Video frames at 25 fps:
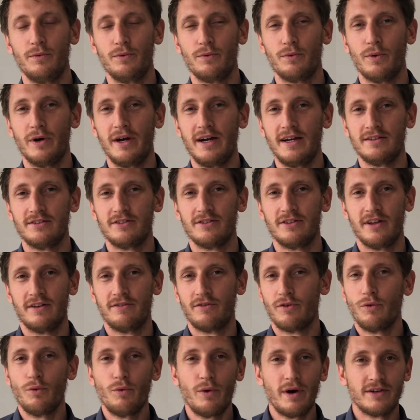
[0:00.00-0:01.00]
with weeds?
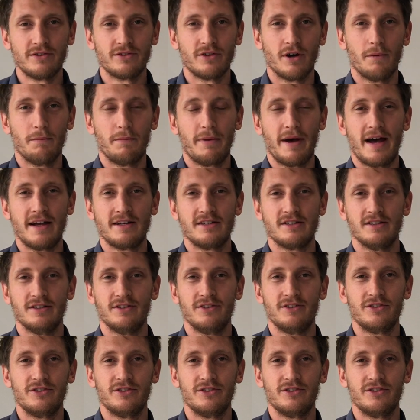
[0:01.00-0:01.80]
They've always got patches.